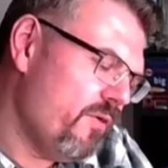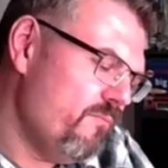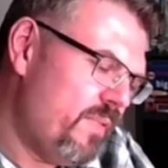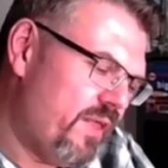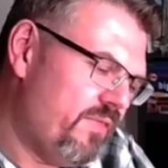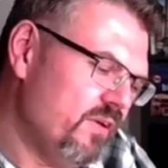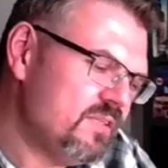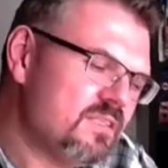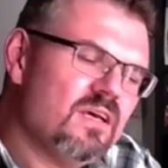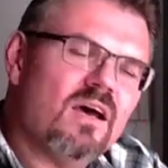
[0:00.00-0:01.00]

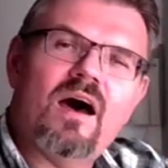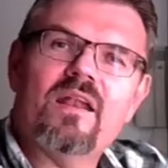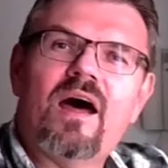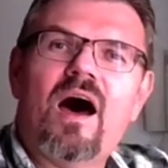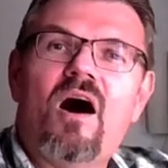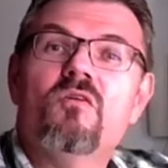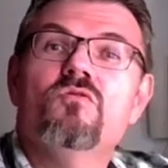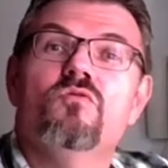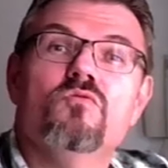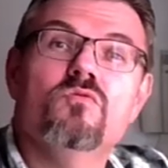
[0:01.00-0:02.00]
methods on how
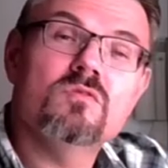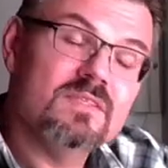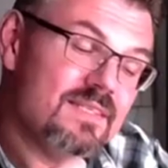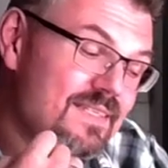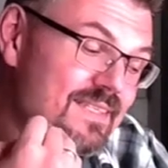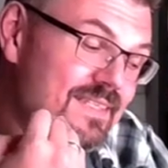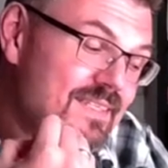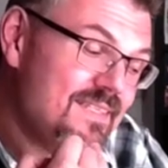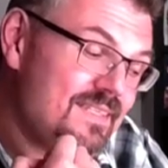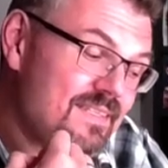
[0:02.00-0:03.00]
to
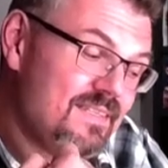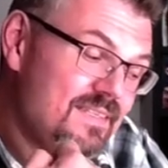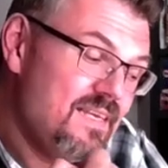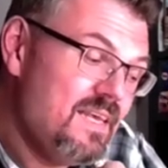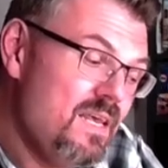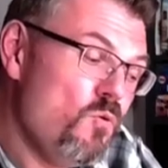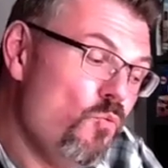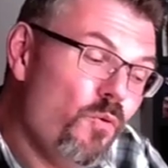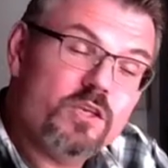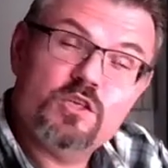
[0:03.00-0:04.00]
see
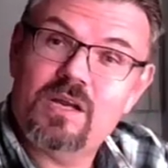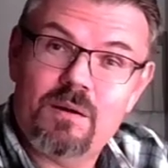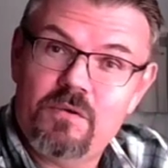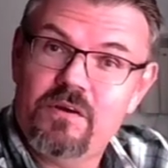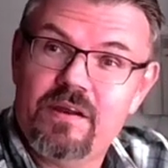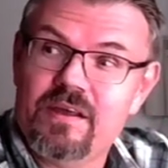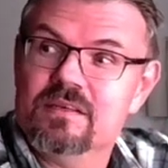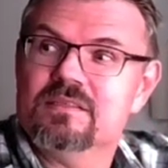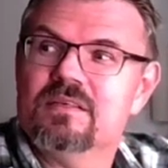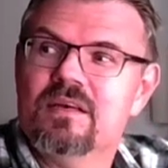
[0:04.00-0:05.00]
which number there
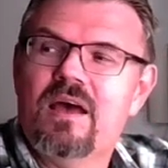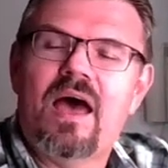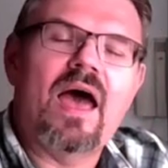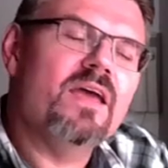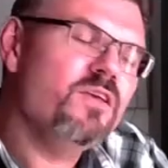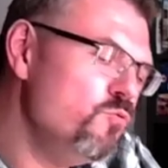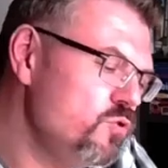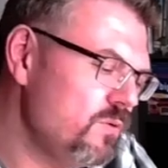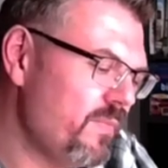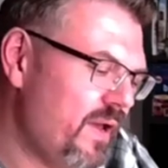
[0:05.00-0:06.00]
is. A
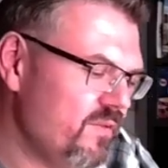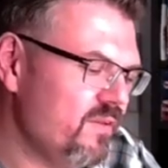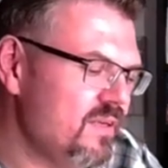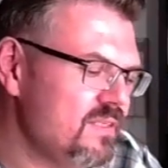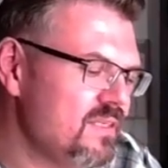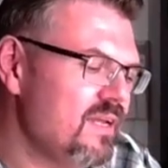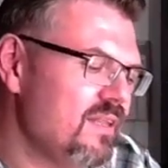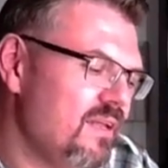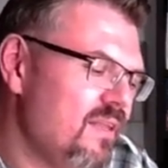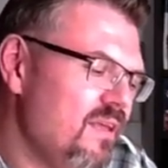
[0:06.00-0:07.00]
usual method is
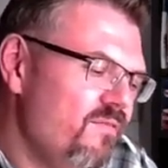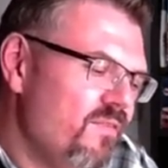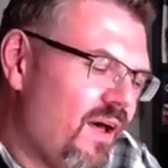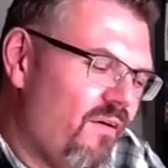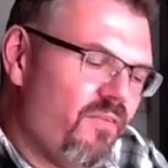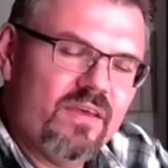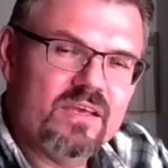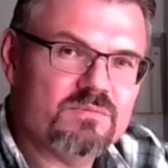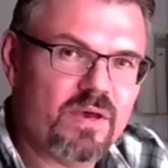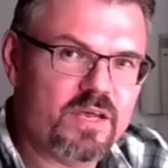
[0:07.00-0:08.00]
that if nothing
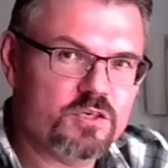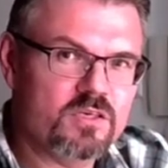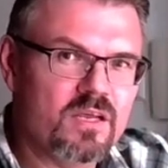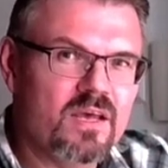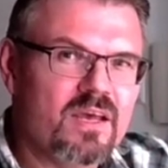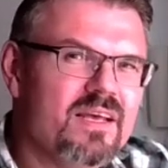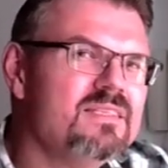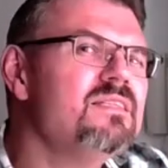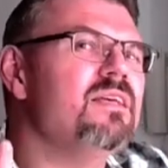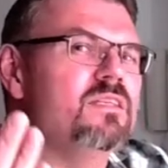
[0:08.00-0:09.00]
is mentioned, it's
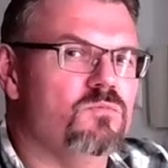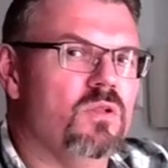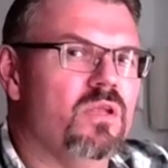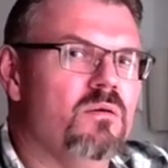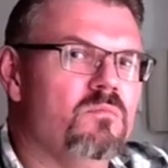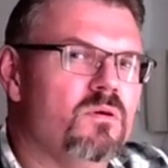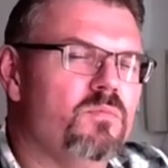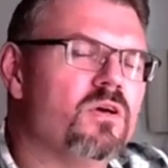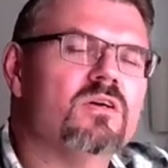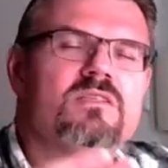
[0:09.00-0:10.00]
a decimal number,
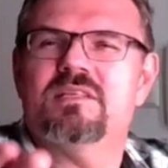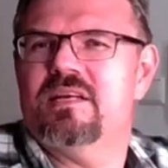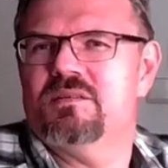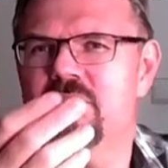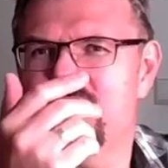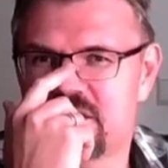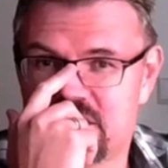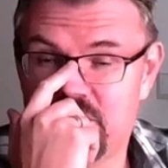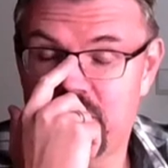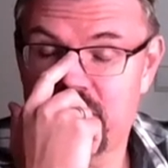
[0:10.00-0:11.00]
because decimal is
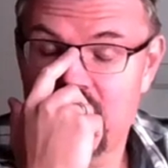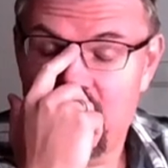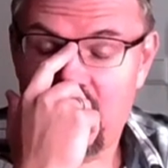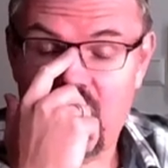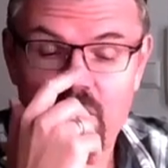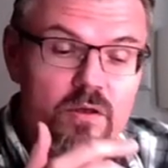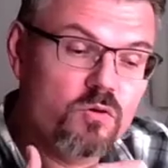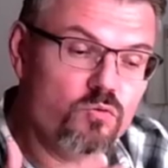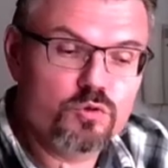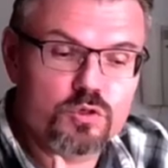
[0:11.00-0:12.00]
simply our
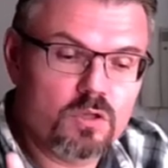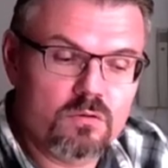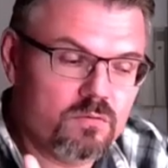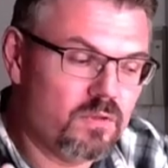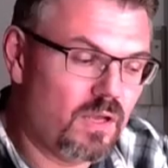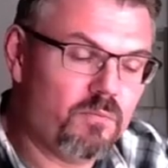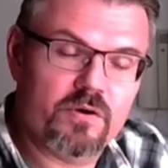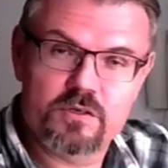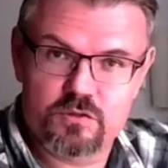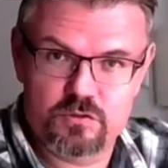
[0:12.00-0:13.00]
usual
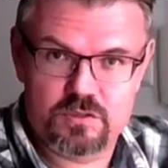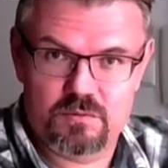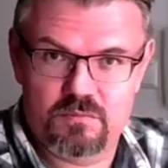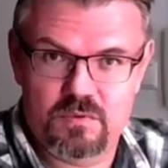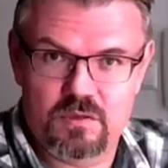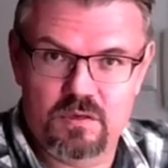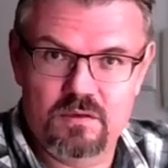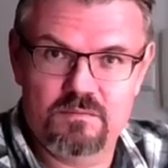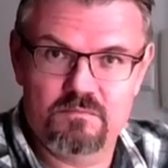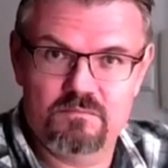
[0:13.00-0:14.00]
numbering system. Yeah?
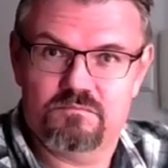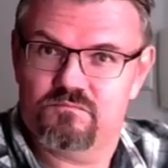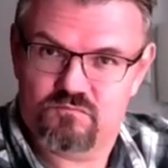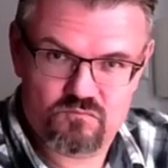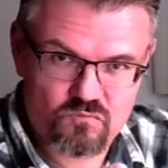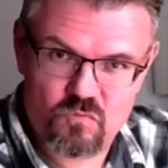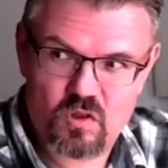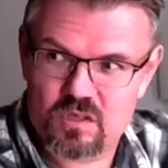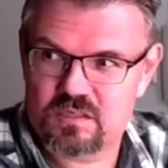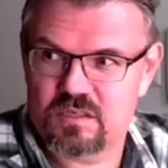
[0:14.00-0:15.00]

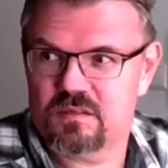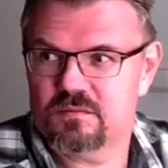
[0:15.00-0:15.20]
That's it.